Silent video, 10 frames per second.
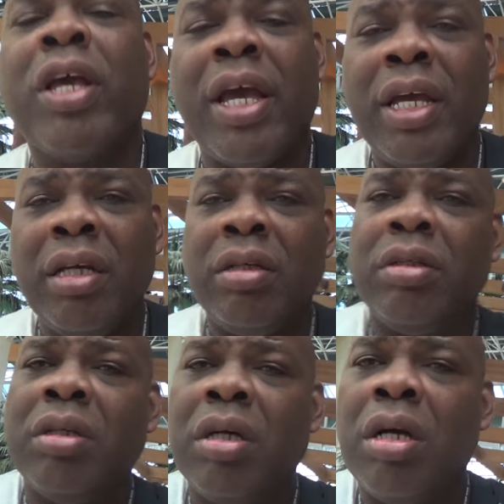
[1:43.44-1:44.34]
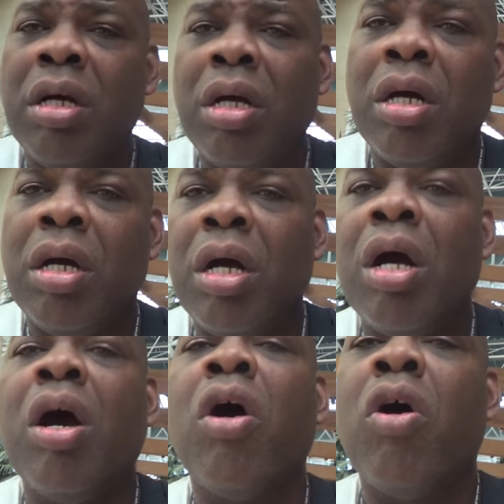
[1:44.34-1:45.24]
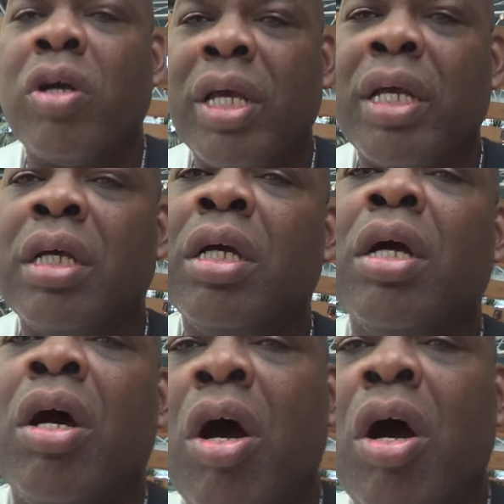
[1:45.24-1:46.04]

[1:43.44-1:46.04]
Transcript: I live in Dania. This is Hollywood. I live in Dania, which is right next to Hollywood. So.